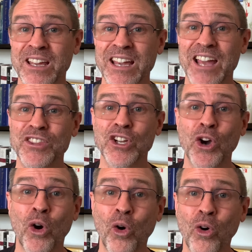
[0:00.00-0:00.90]
At the
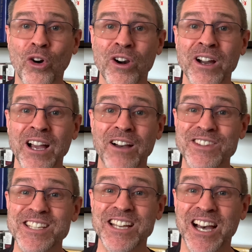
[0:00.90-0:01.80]
core of
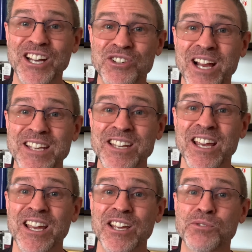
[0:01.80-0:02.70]
this contrast
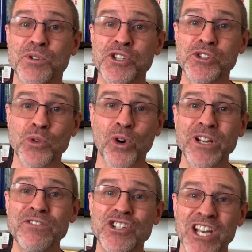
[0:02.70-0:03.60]
is
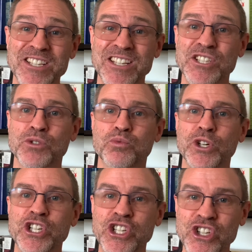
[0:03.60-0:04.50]
restorative justice's
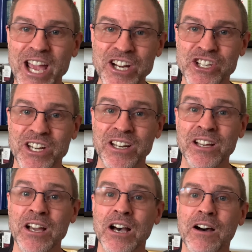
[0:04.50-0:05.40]
rejection
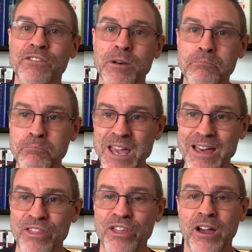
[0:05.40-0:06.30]
of the
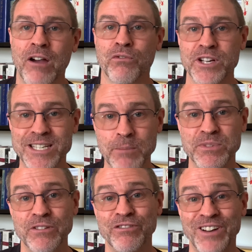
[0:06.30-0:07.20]
myth of
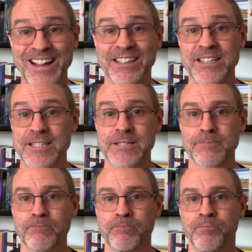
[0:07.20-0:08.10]
redemptive violence.
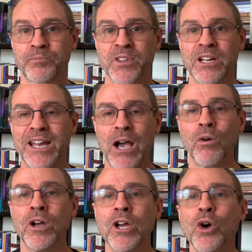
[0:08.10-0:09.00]
Now,
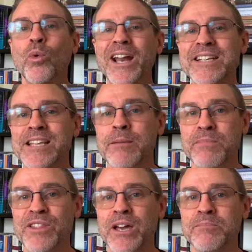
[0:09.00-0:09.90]
when I say
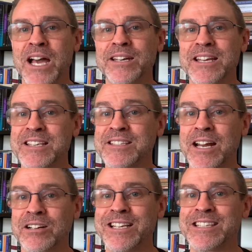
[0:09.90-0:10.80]
myth, I'm not
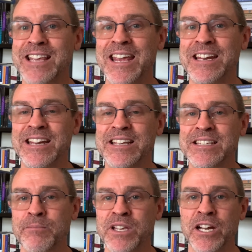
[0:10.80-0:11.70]
necessarily saying it is
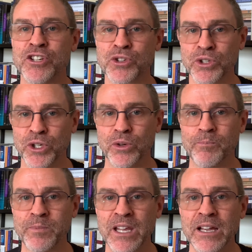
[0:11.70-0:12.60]
something untrue.
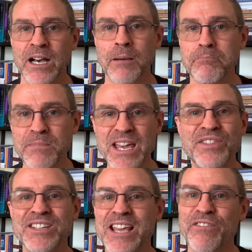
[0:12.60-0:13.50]
A myth
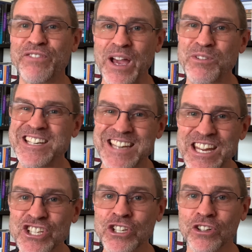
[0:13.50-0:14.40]
is a
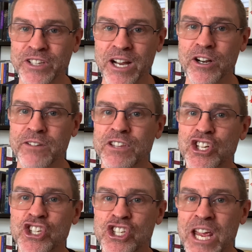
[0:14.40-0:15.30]
foundational narrative that
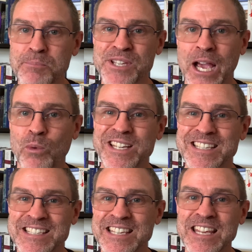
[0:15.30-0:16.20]
shapes how we
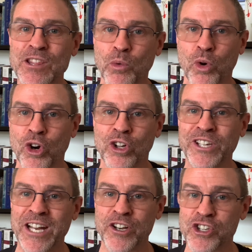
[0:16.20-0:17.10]
see the world
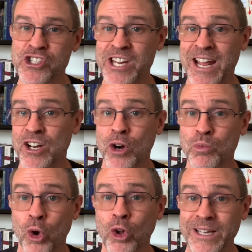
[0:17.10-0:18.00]
and understand our
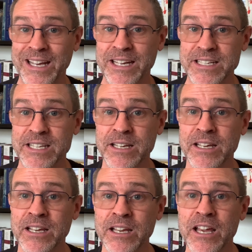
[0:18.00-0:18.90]
role in it.
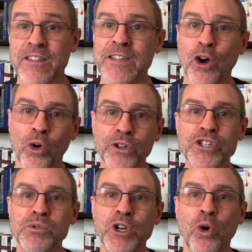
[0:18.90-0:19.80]
The oldest
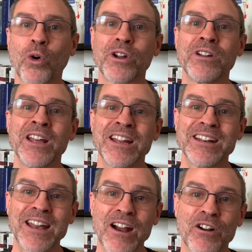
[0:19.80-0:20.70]
recorded
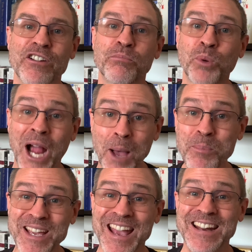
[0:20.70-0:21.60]
narrative
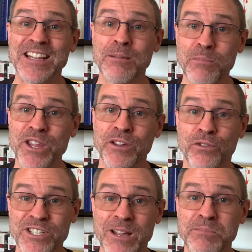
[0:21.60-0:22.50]
propagating the myth of
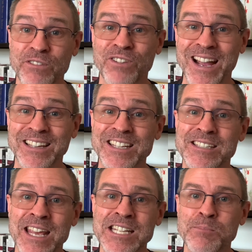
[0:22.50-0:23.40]
redemptive violence
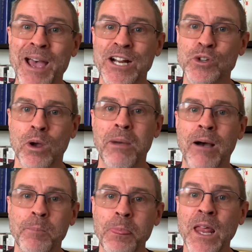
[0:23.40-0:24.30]
dates back to
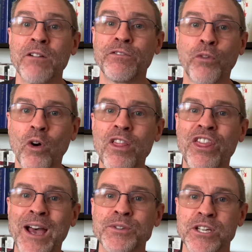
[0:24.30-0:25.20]
about
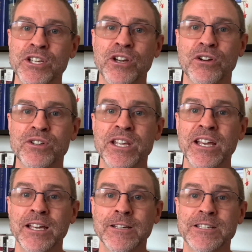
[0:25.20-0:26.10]
4,000 years
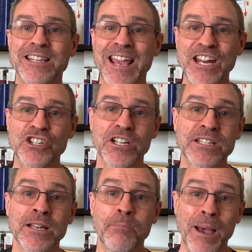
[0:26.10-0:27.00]
to the ancient
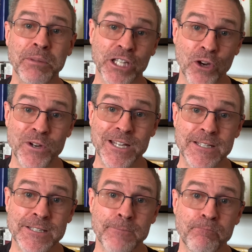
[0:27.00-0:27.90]
Babylonians.